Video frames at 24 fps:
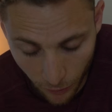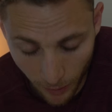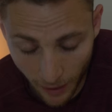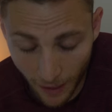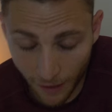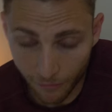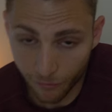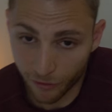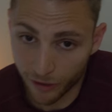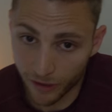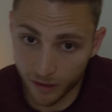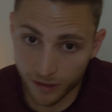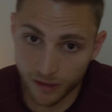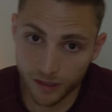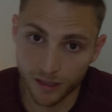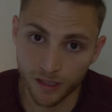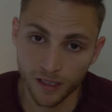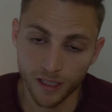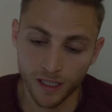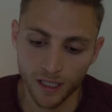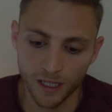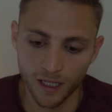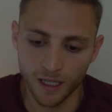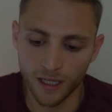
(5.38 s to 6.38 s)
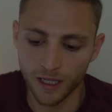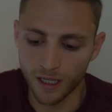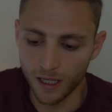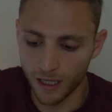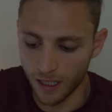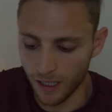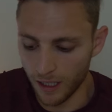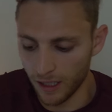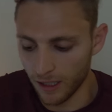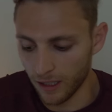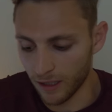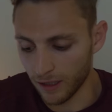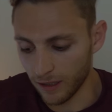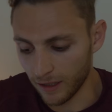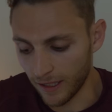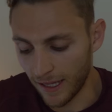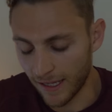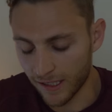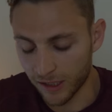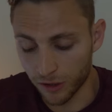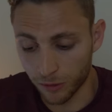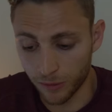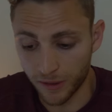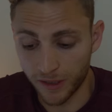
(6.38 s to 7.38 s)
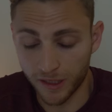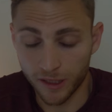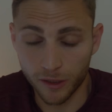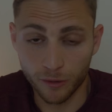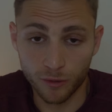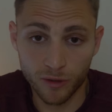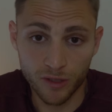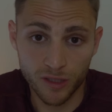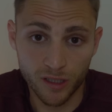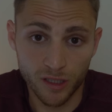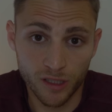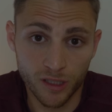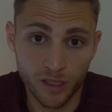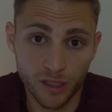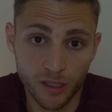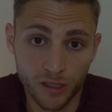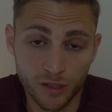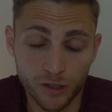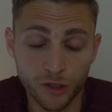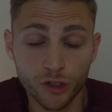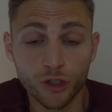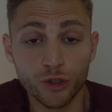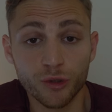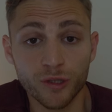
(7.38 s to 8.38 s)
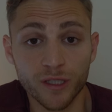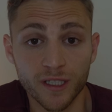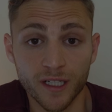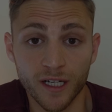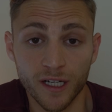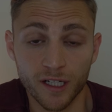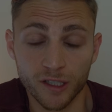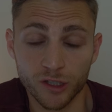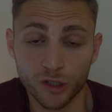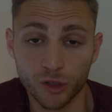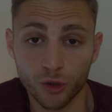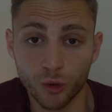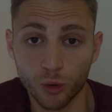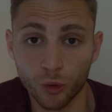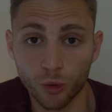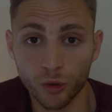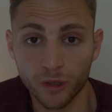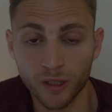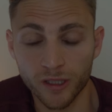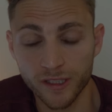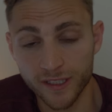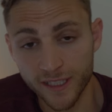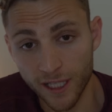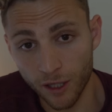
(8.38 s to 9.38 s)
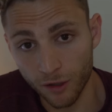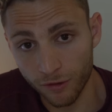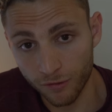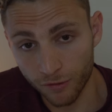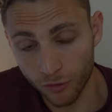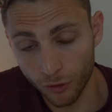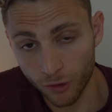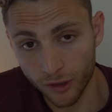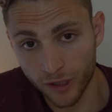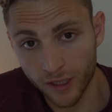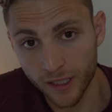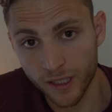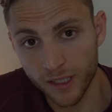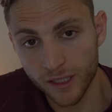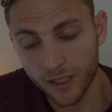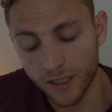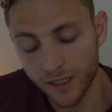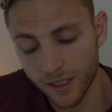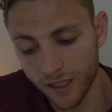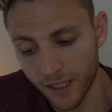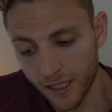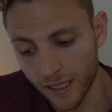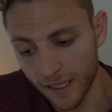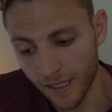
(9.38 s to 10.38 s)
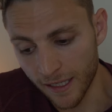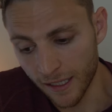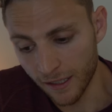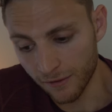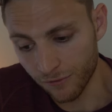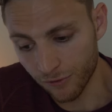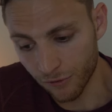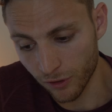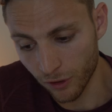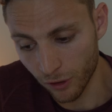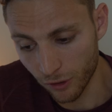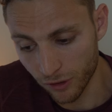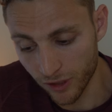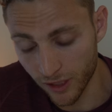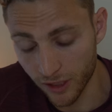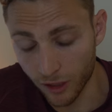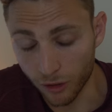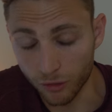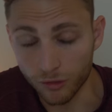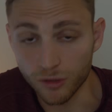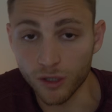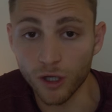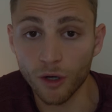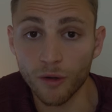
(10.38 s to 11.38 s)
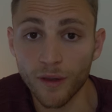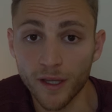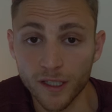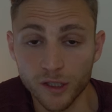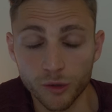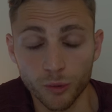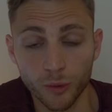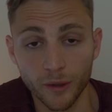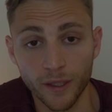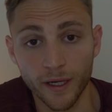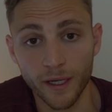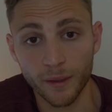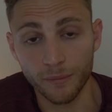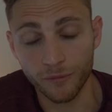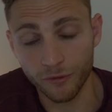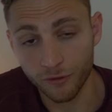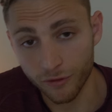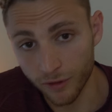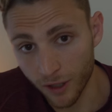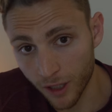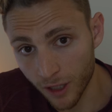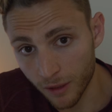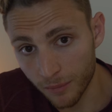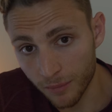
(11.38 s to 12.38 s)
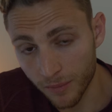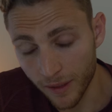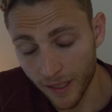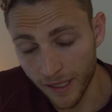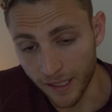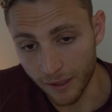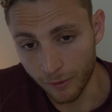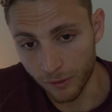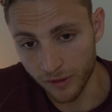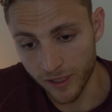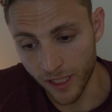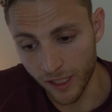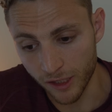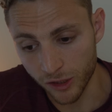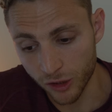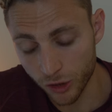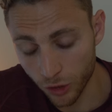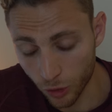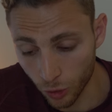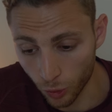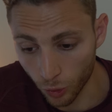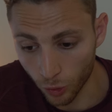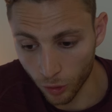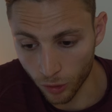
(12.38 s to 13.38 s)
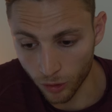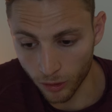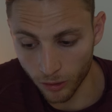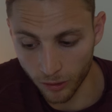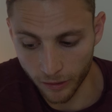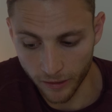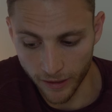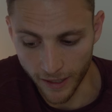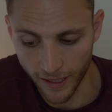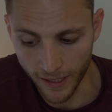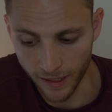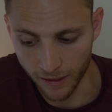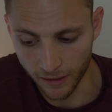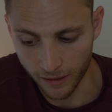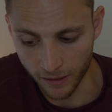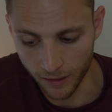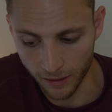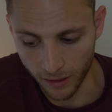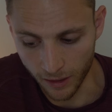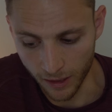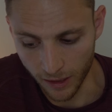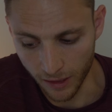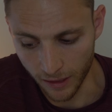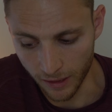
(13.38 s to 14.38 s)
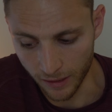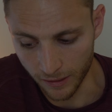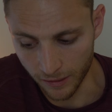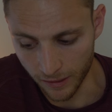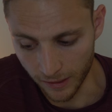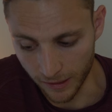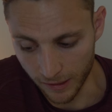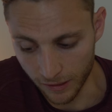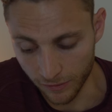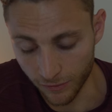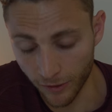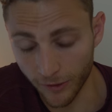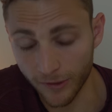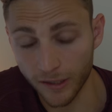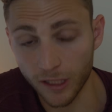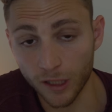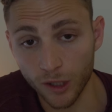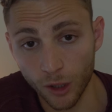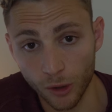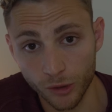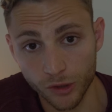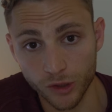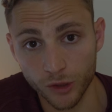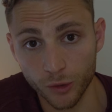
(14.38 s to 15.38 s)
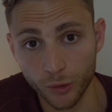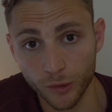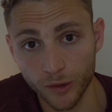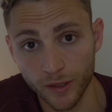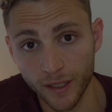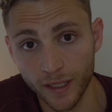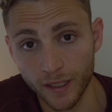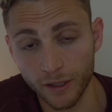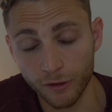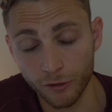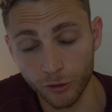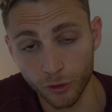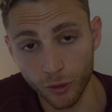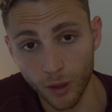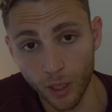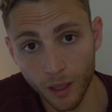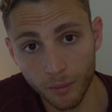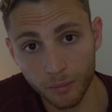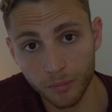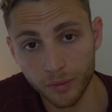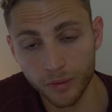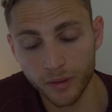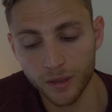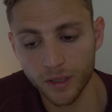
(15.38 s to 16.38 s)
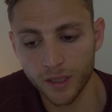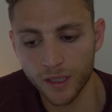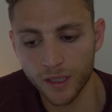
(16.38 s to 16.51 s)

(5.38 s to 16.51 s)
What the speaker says: you haven't, last week there was a shooting at a school in South Florida. And for those that don't know, that's where I'm from. And it was at a school that is very close to where I grew up.